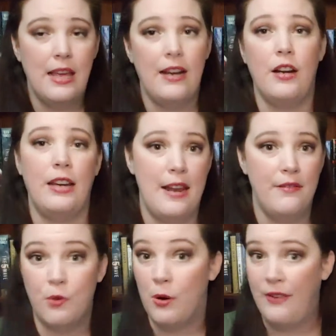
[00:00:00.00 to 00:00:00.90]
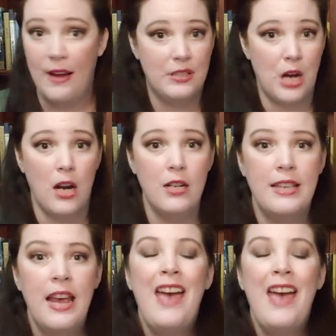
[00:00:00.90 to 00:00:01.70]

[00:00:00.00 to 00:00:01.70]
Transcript: that, again, 4 or 5 stars,